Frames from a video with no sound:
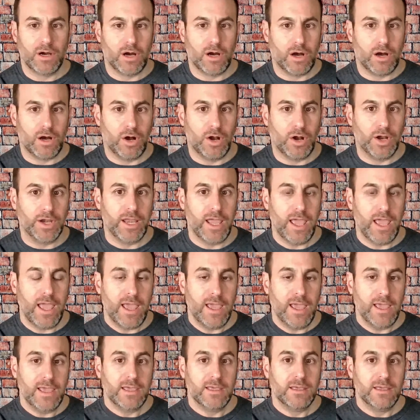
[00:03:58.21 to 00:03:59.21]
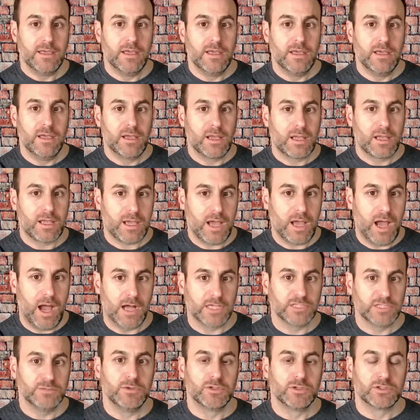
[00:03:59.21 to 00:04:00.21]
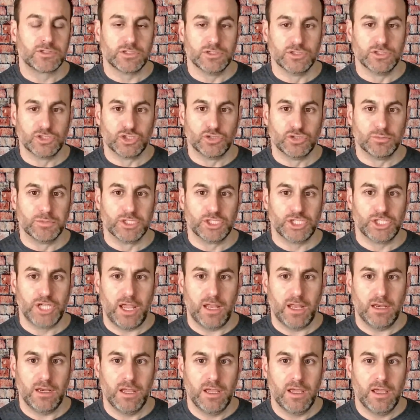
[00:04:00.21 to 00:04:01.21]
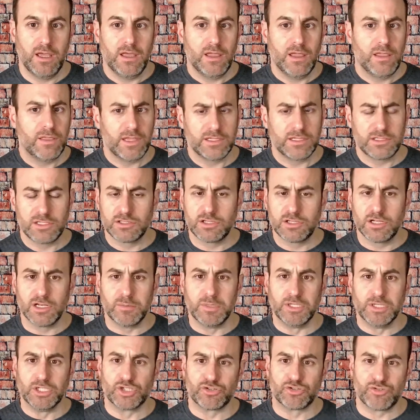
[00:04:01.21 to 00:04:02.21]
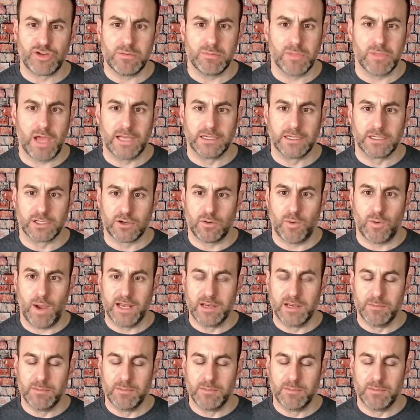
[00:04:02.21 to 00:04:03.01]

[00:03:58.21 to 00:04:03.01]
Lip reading: on a Cosmos consumer chain, this is going to be streamlined quite a